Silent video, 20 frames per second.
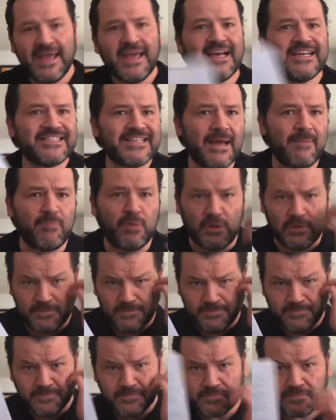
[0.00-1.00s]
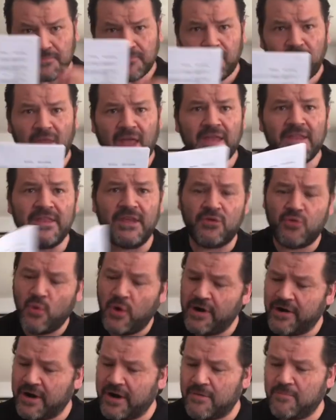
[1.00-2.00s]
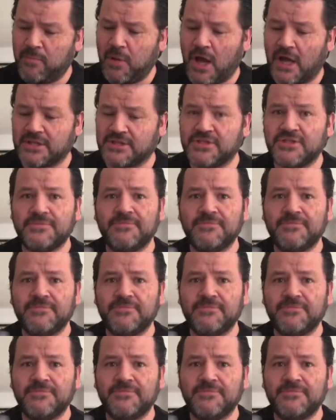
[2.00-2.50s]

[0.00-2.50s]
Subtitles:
Example, the Duergar plot.